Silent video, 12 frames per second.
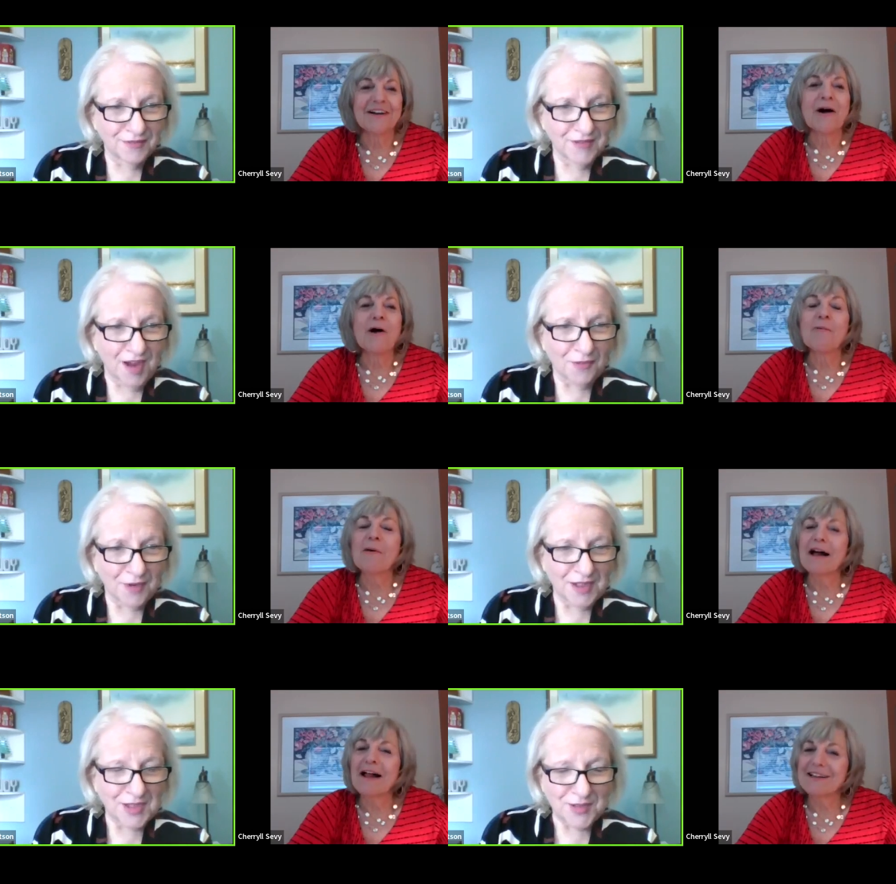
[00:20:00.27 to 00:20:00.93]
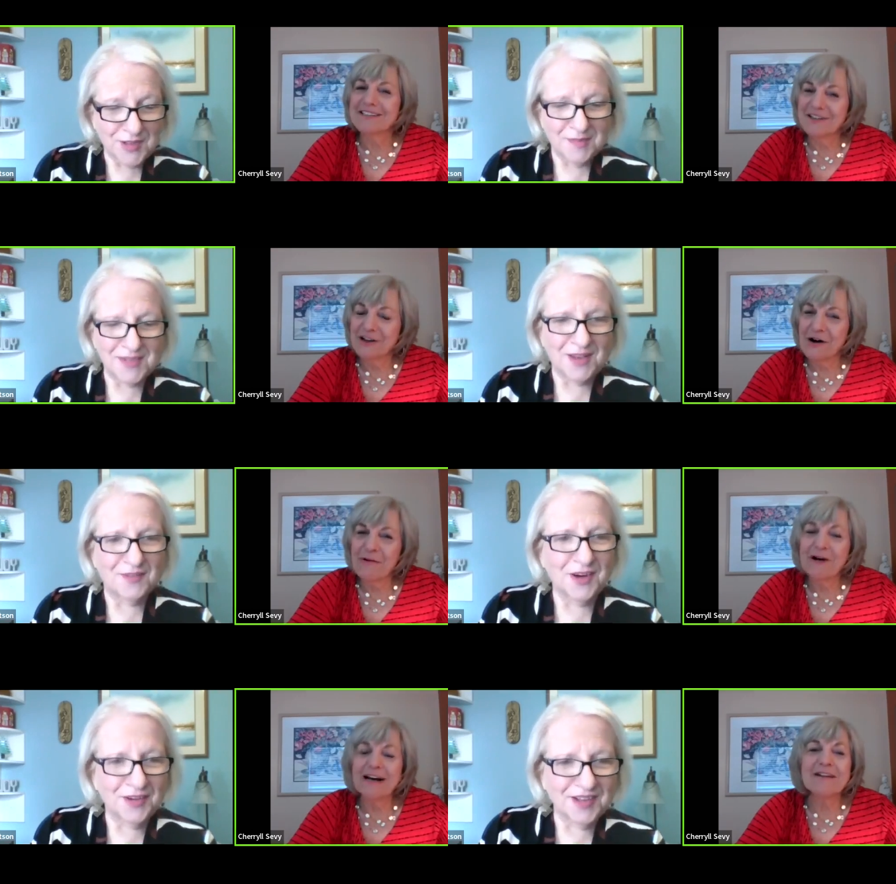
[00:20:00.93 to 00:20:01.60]
Speaker 1: not Ralph. Well, you
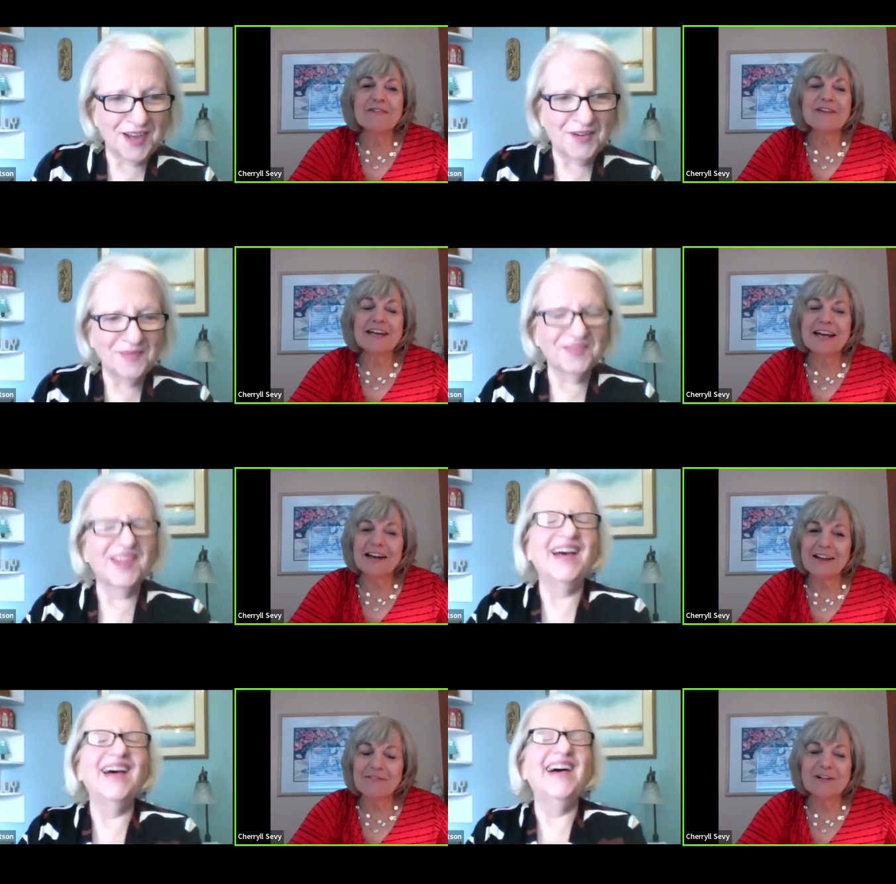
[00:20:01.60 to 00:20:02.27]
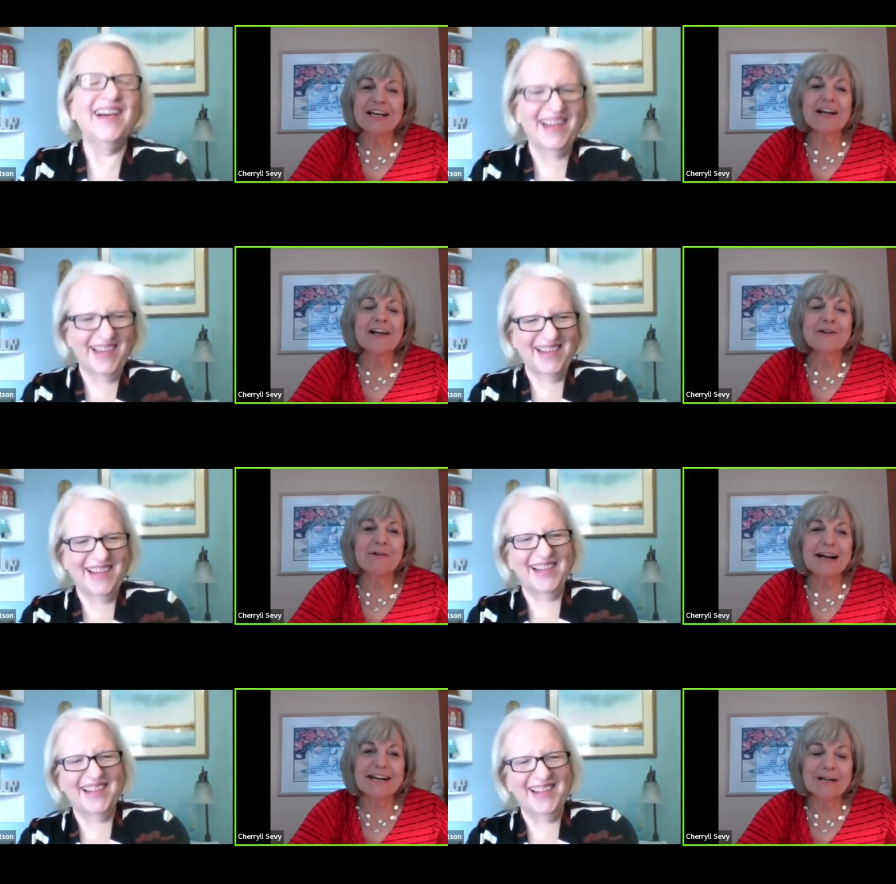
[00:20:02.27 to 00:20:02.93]
know,
Speaker 2: uh, if you get if you get on
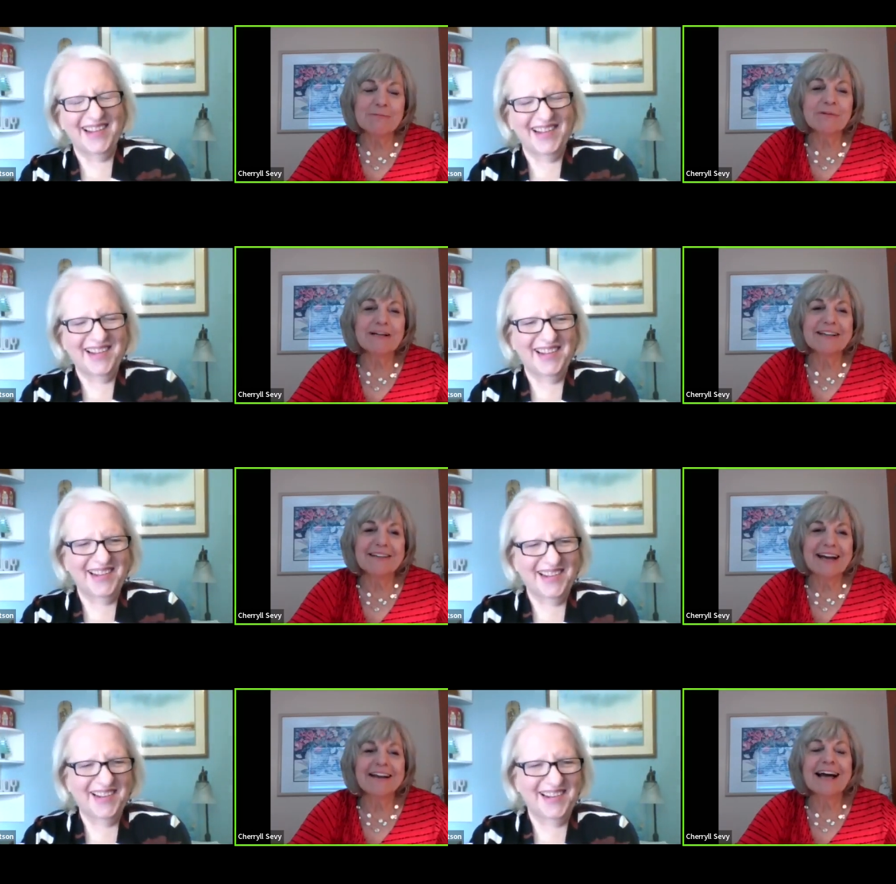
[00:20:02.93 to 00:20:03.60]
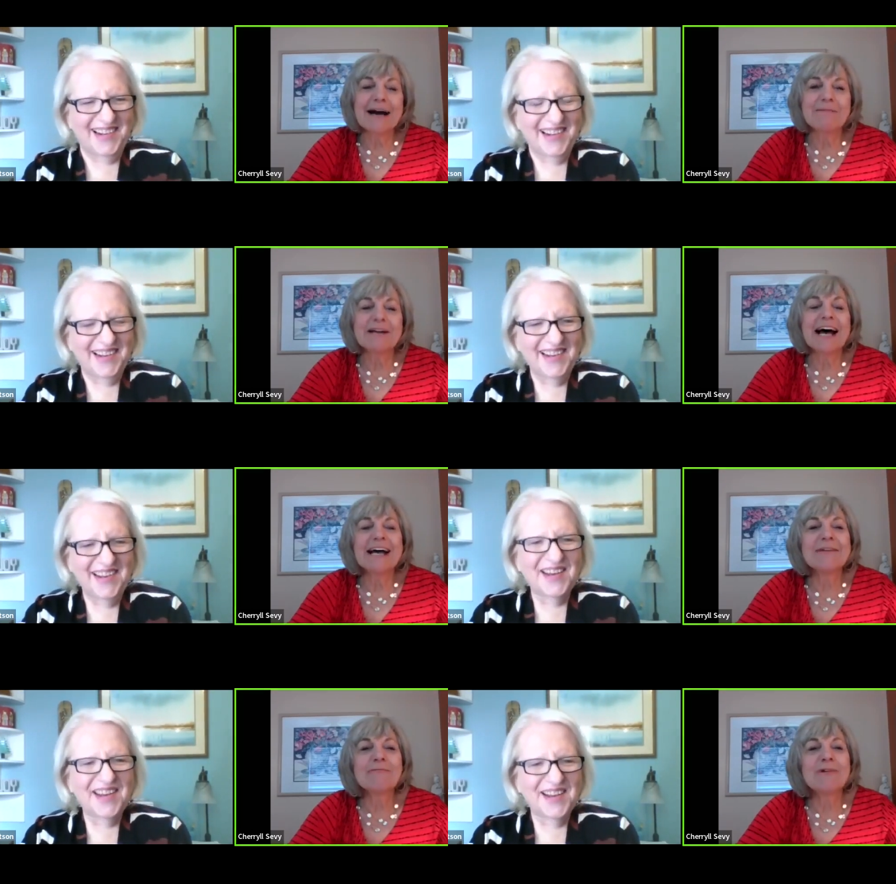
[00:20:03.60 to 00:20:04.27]
the right airplane, that'll happen.
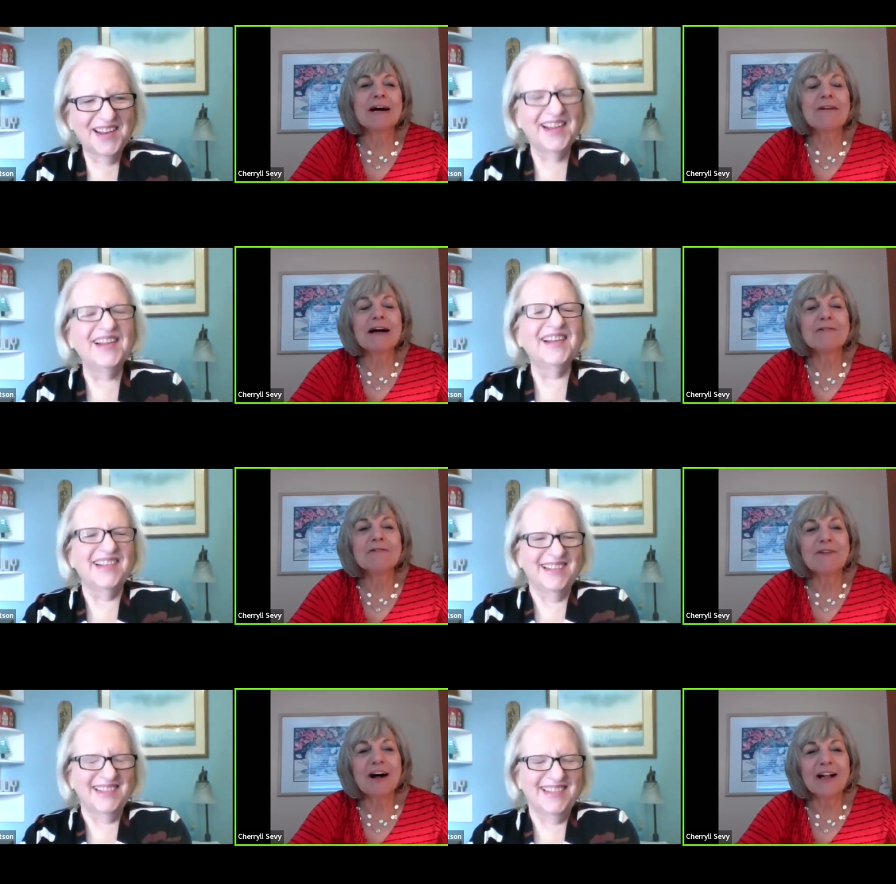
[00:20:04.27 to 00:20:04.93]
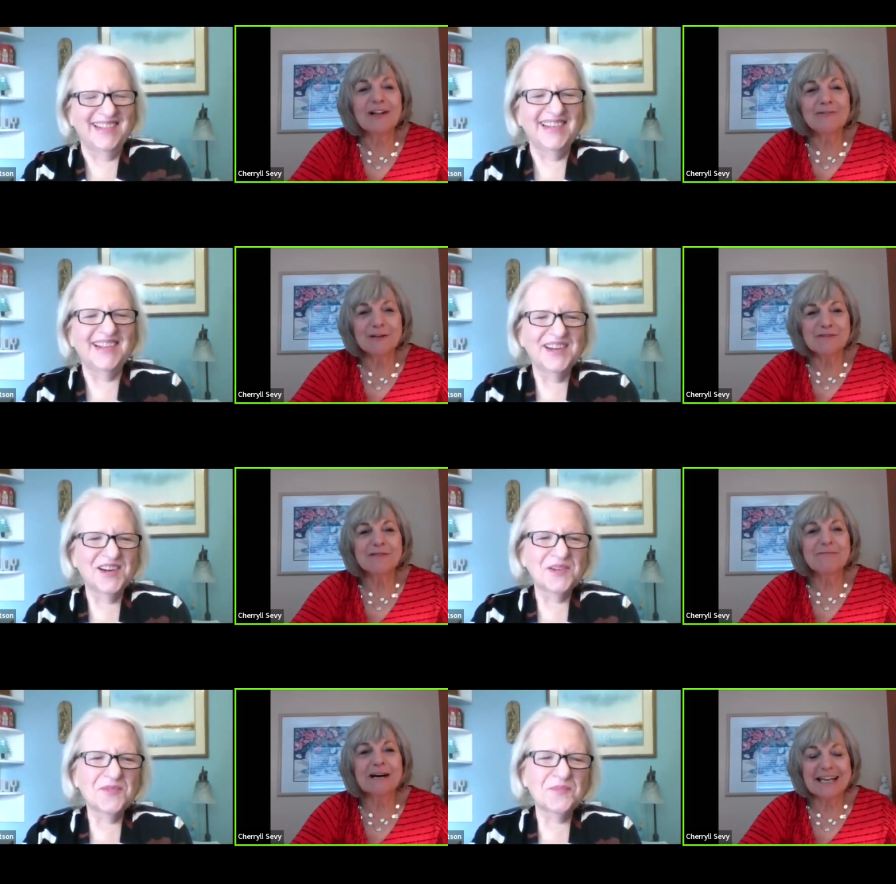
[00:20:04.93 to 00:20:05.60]
I and the follow up
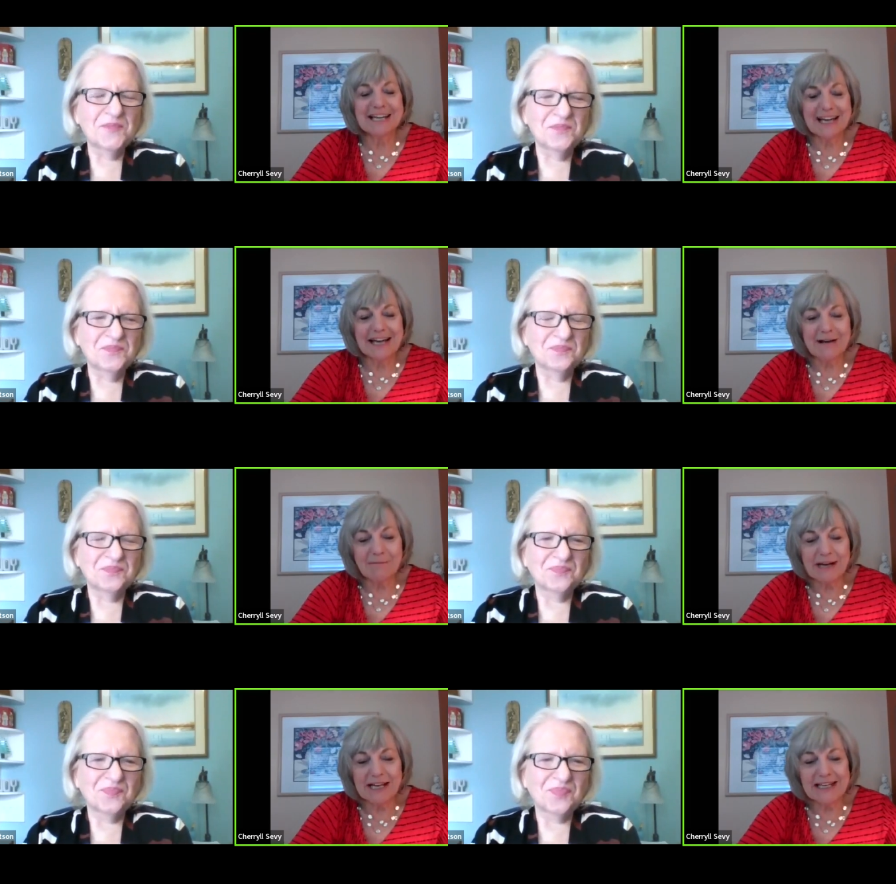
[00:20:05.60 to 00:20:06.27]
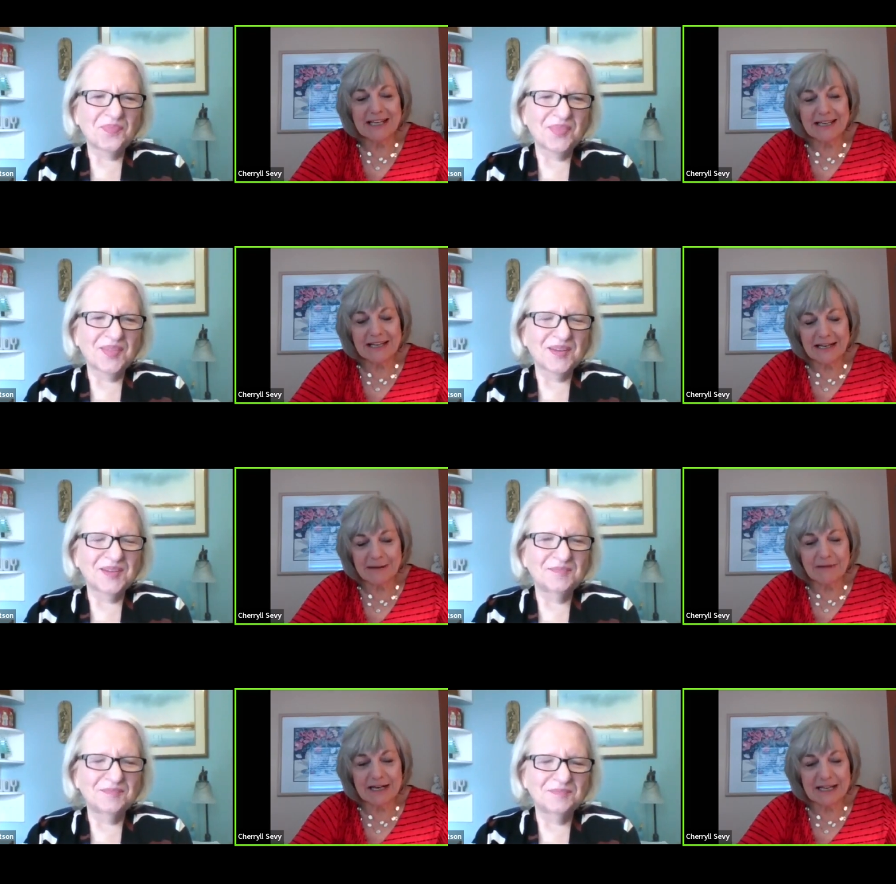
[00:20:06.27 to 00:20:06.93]
to my uh, my
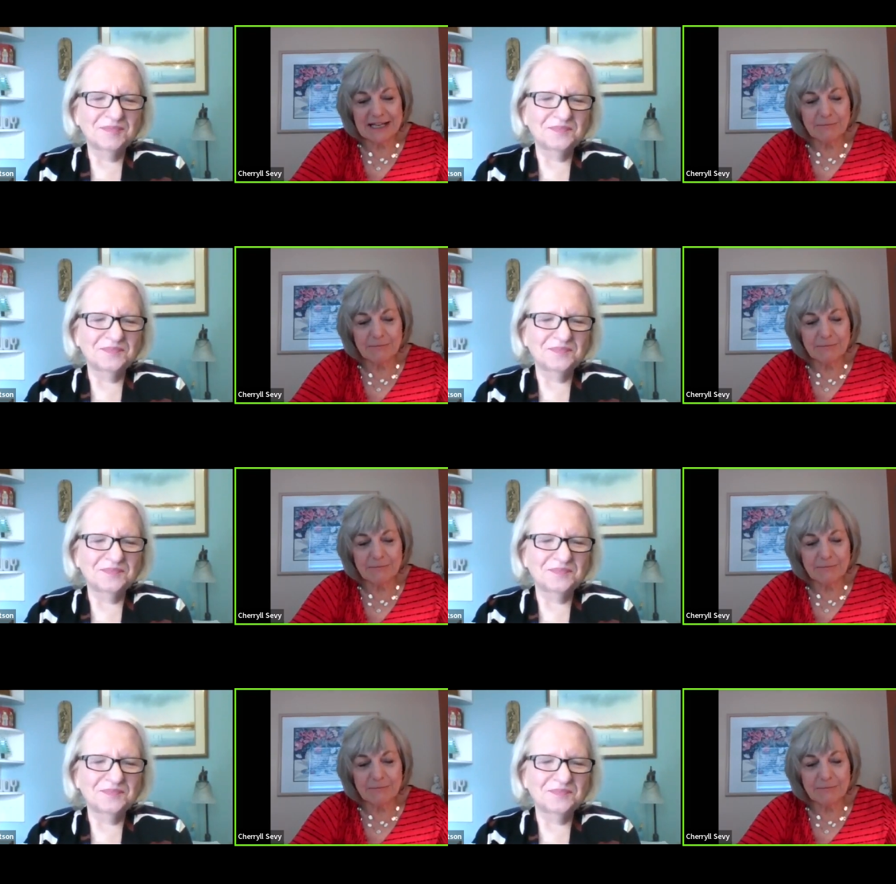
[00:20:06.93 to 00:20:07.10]
uh, my